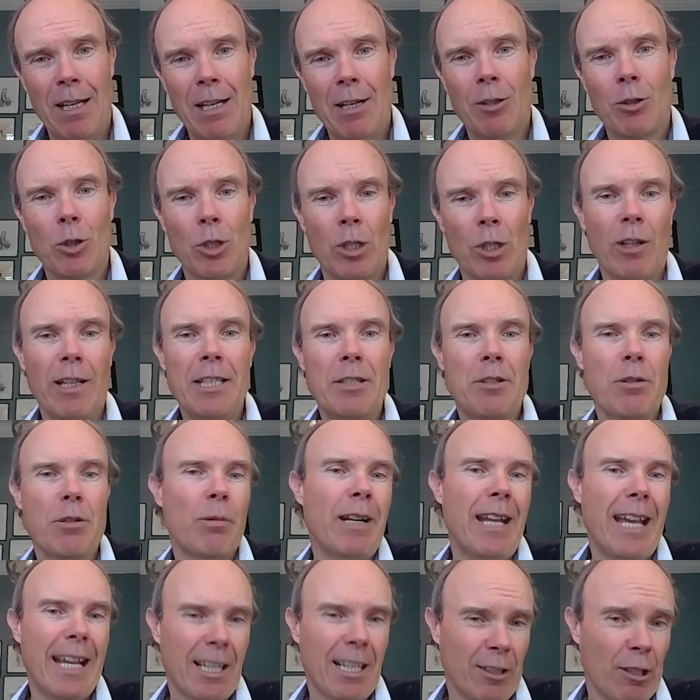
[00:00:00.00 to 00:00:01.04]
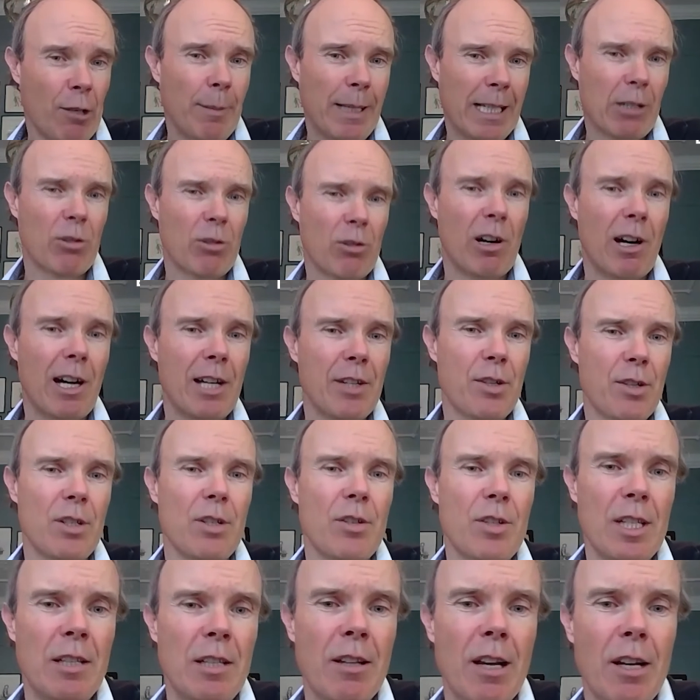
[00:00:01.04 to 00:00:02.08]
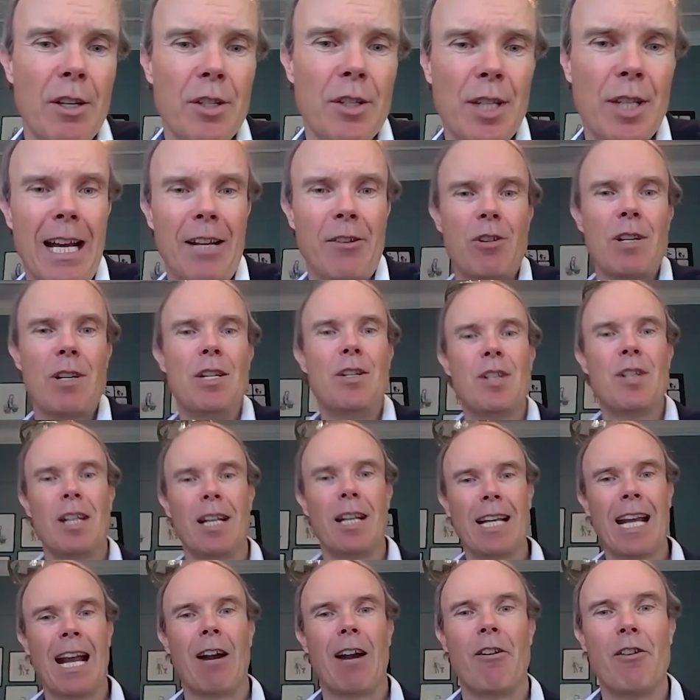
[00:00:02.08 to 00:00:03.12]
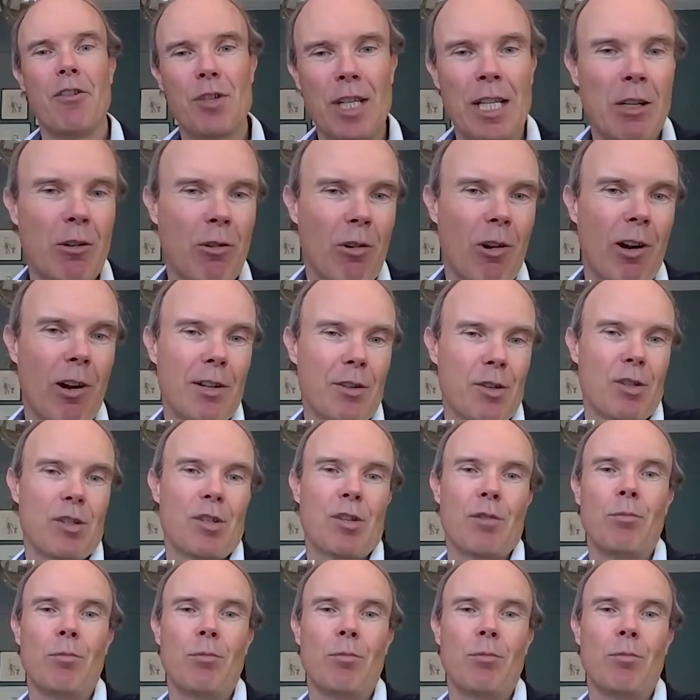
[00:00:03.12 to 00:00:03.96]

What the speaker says: could lead to an economic crisis in those countries and a currency crisis.